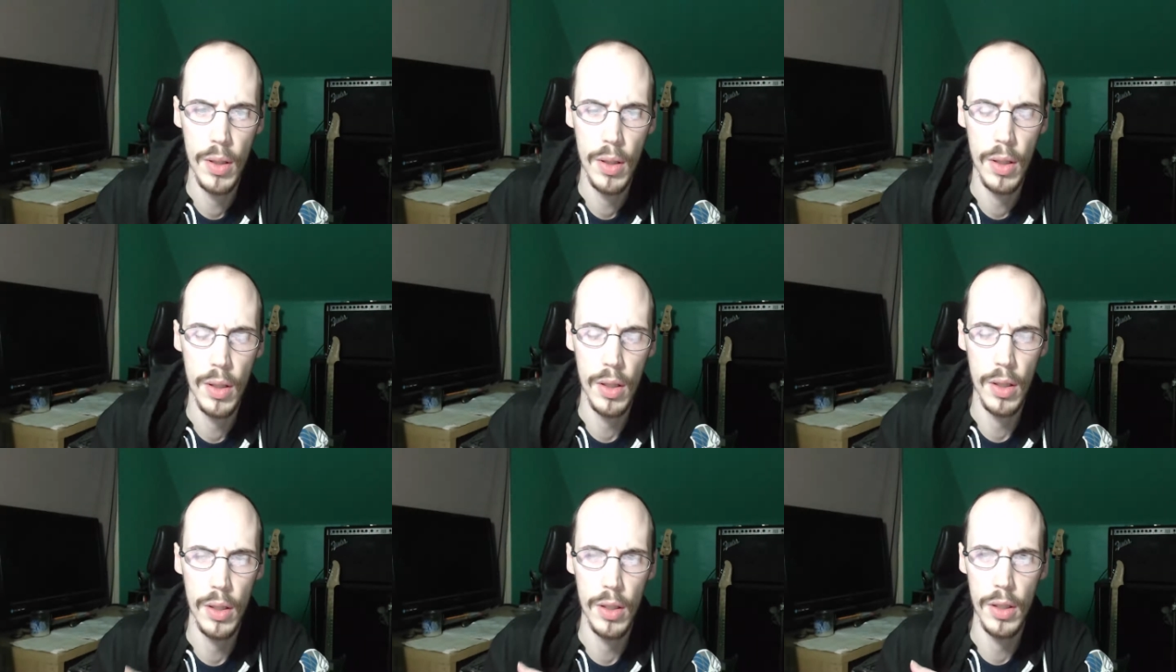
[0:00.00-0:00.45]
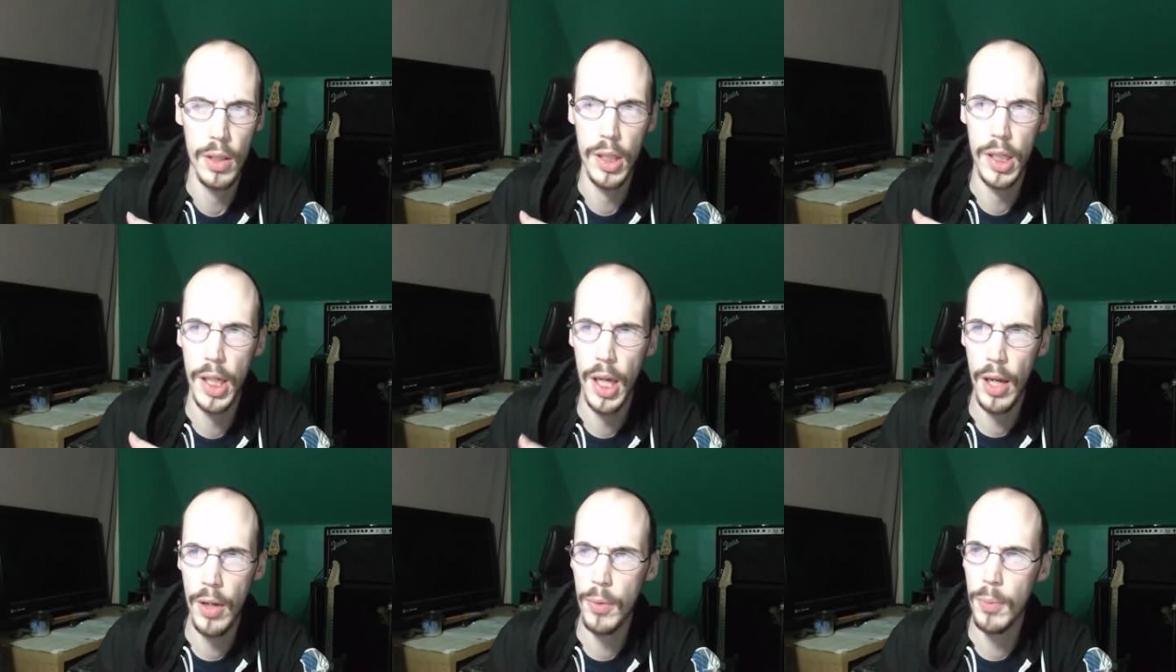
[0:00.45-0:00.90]
The
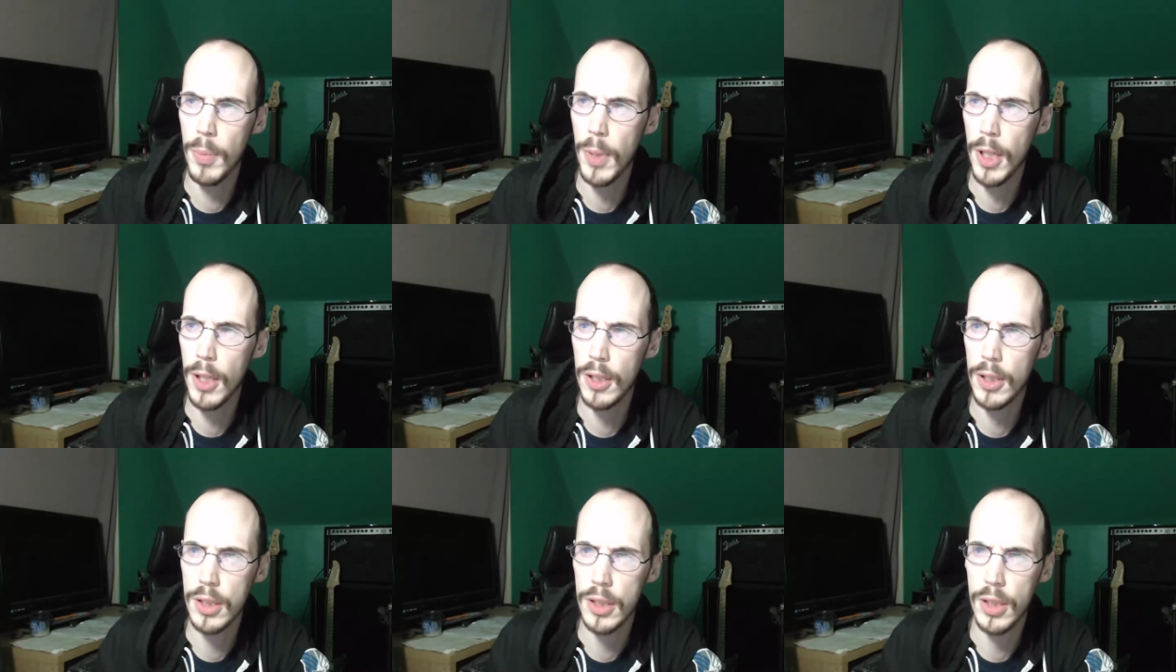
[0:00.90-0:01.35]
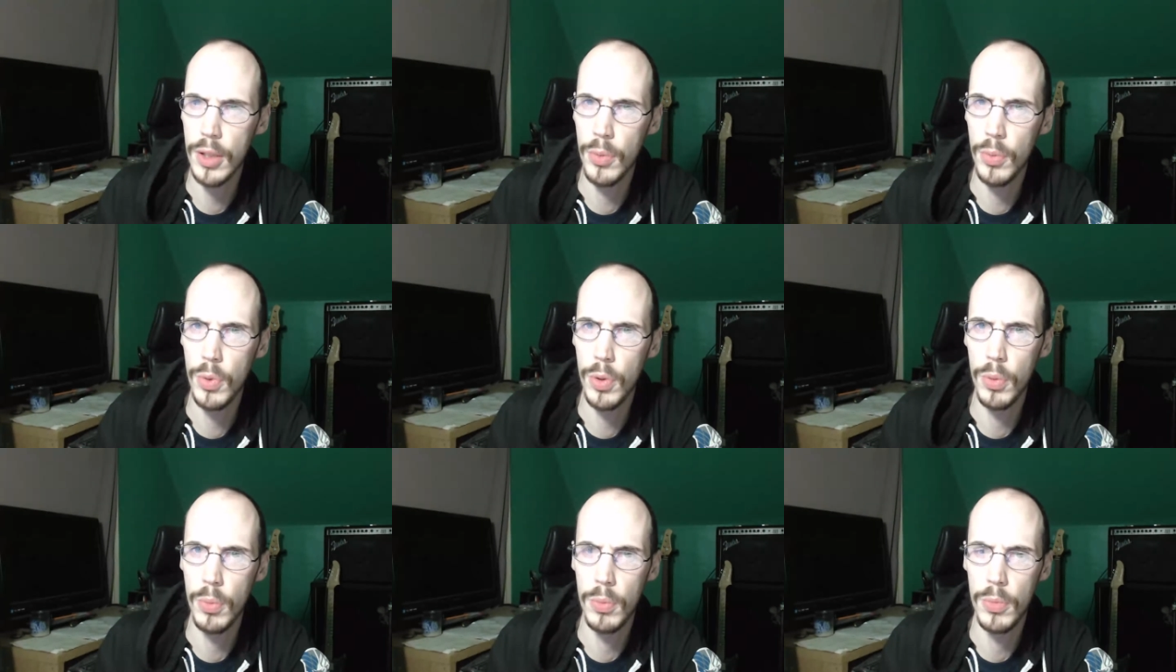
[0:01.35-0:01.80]
guy who makes the
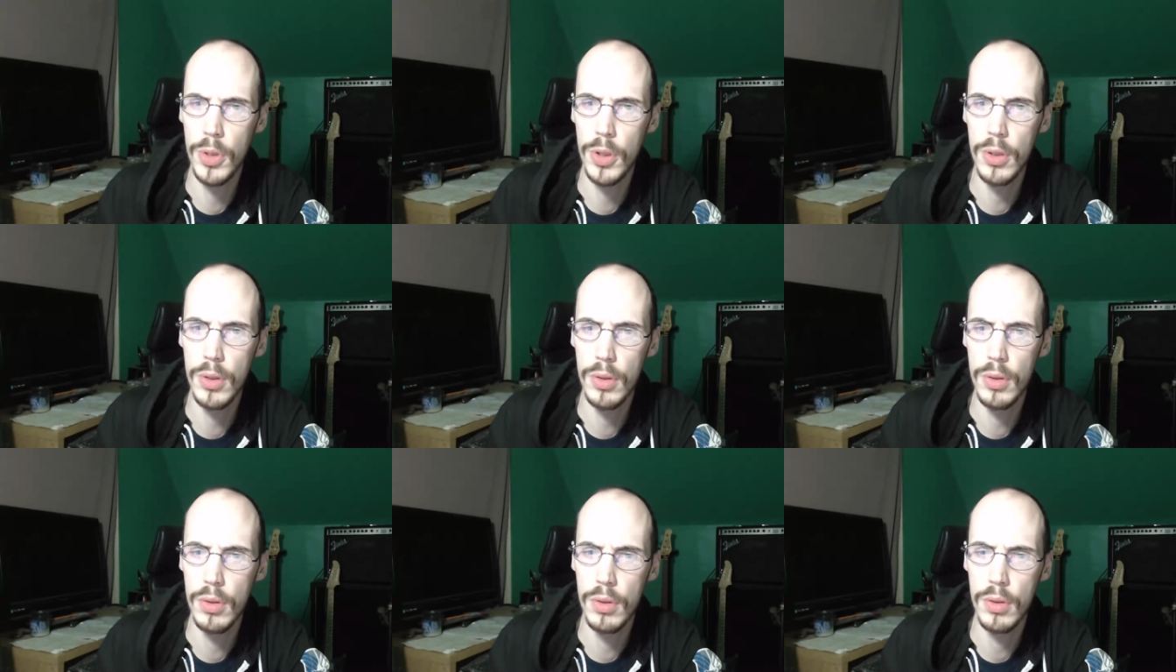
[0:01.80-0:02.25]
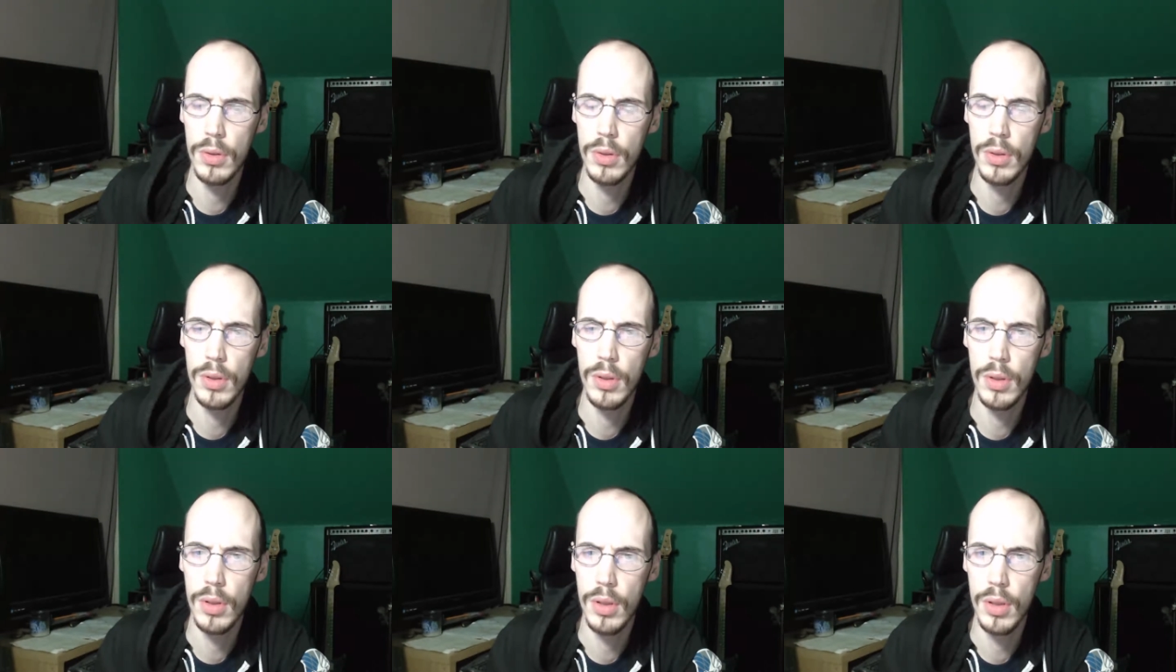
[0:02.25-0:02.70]
rooms.
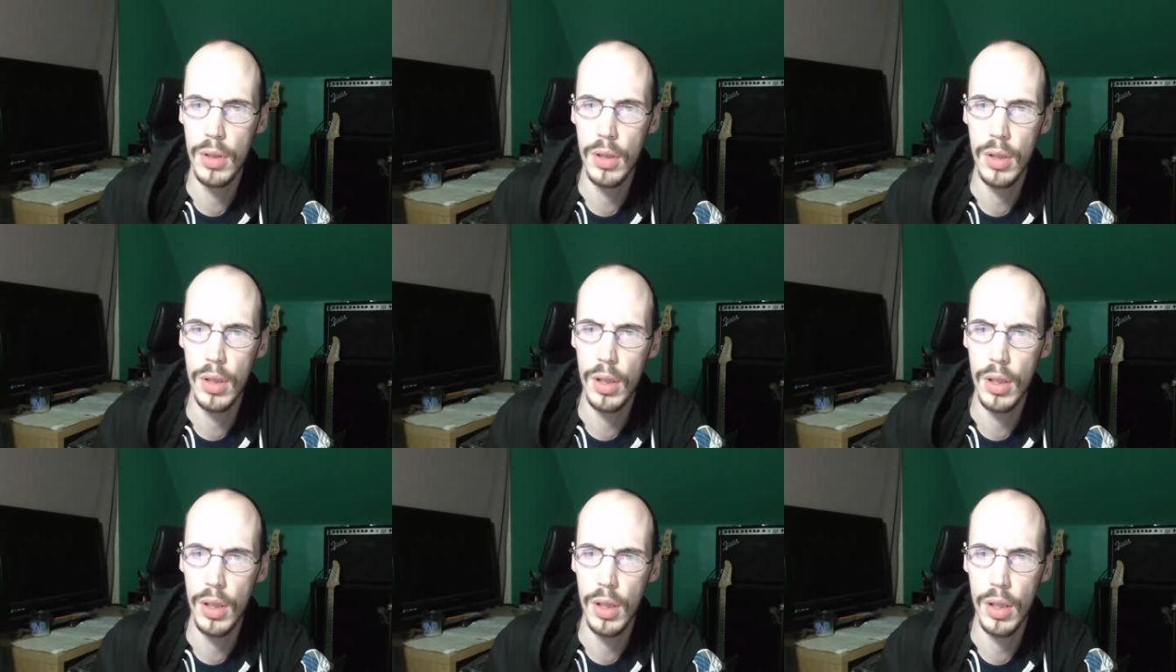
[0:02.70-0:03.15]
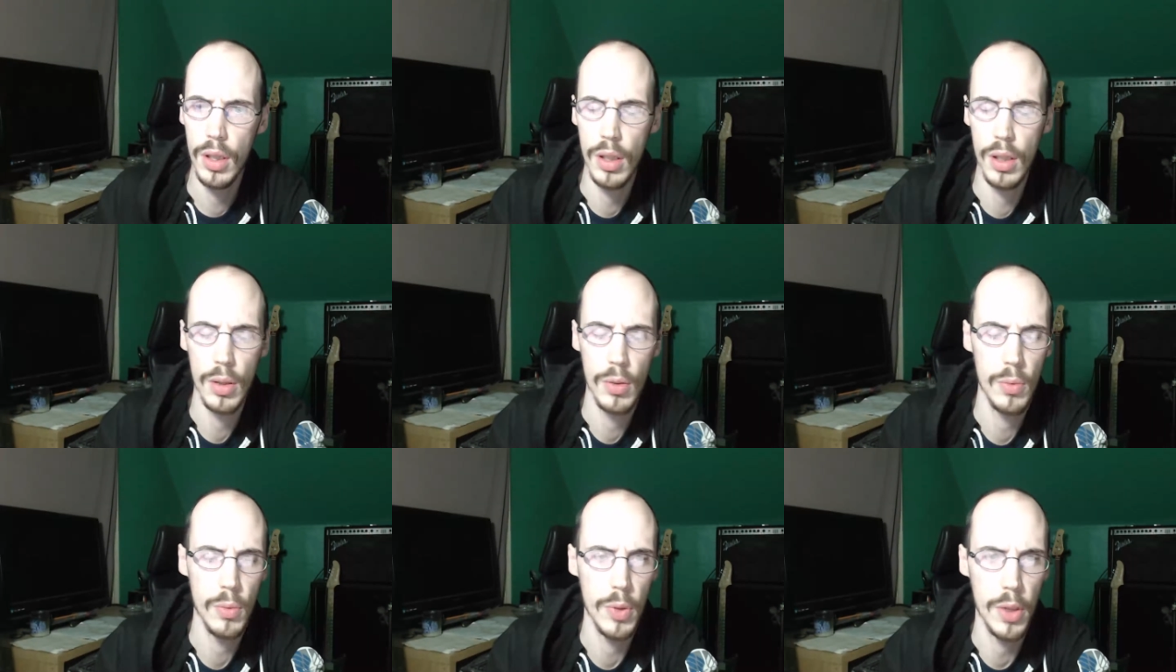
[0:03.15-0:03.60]

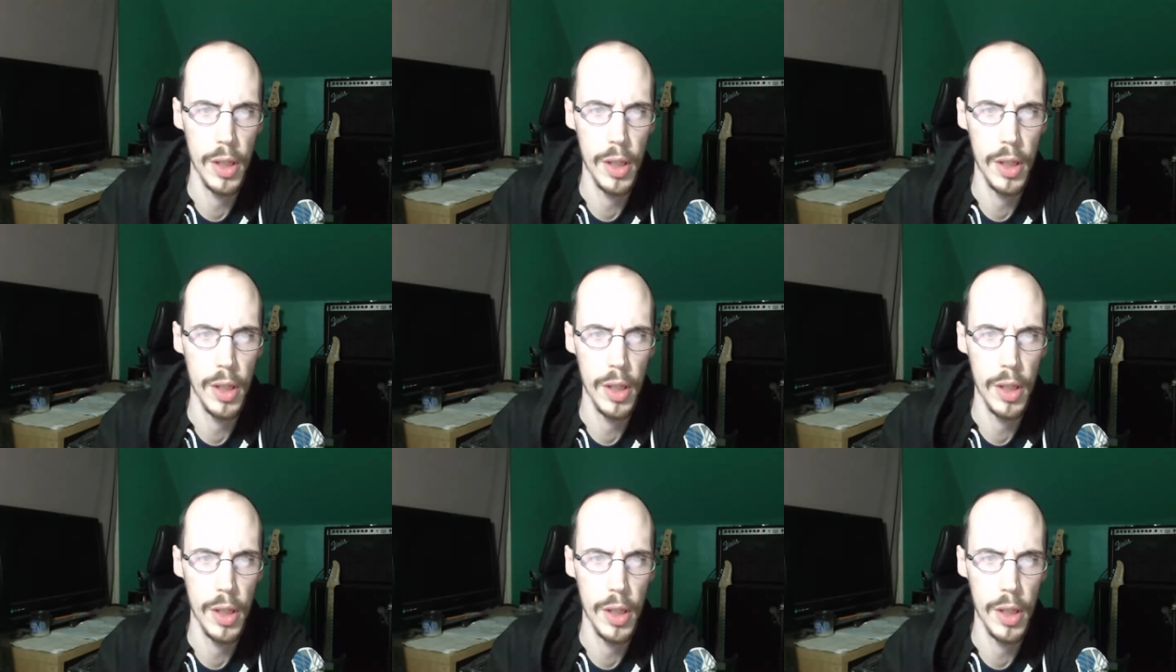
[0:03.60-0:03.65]
When